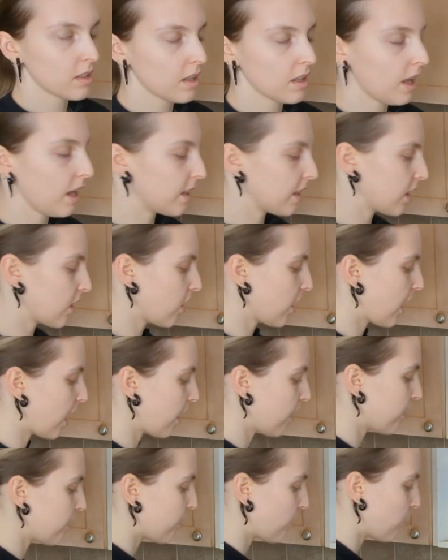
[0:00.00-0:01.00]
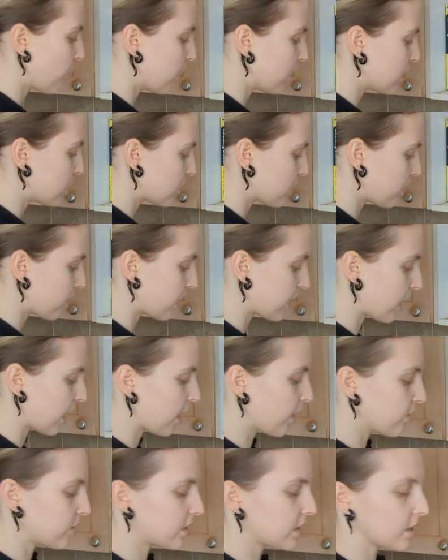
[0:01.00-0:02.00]
And then I'll have 1 serving
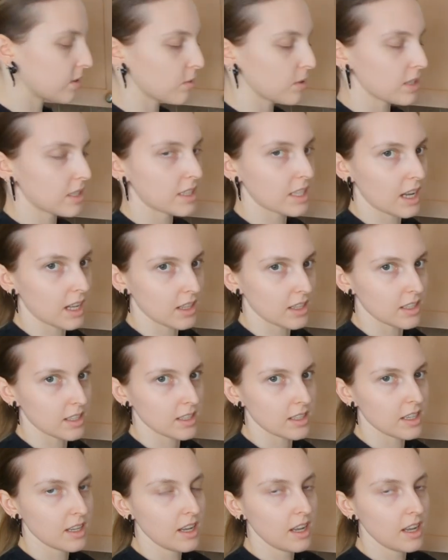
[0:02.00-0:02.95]
of seaweed salad.